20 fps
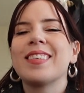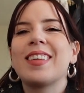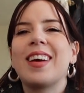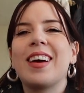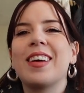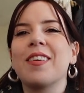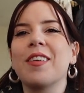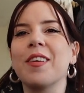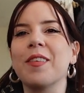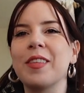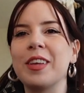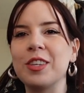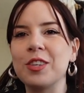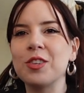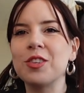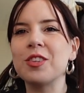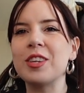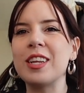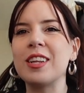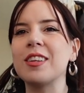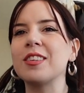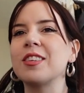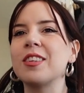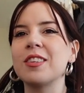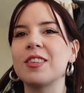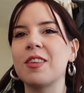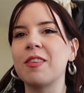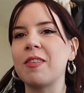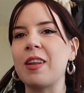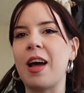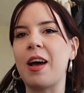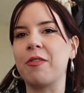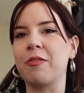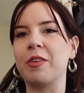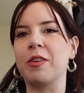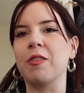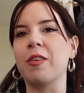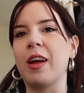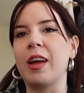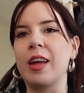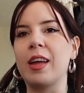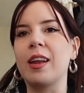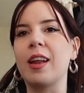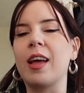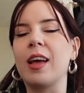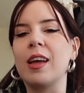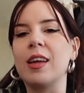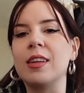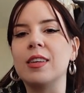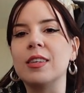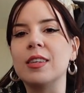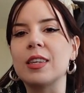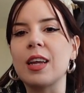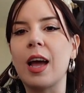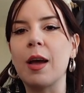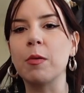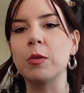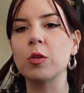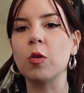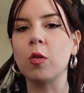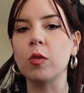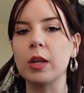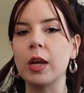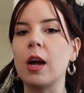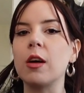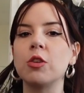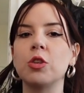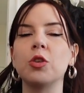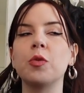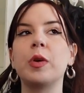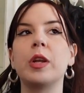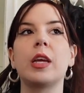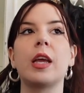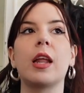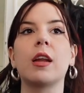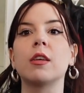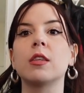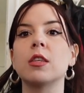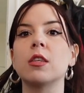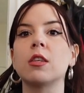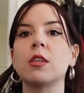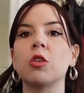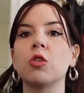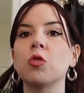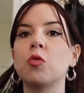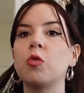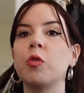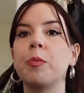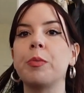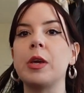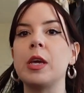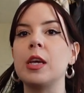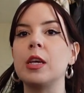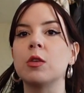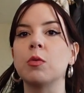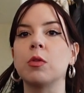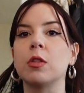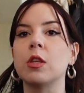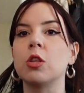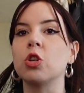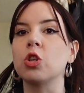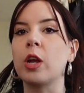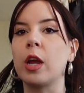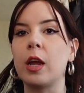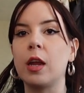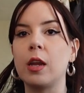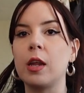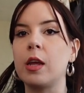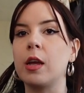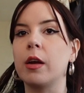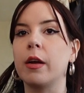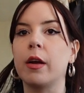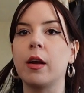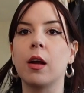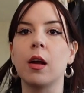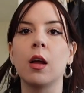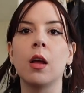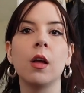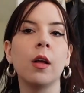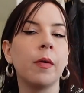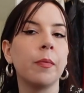I don't know. It just does not fit right. And I was holding on to it again because it's such a cool piece with the chain here.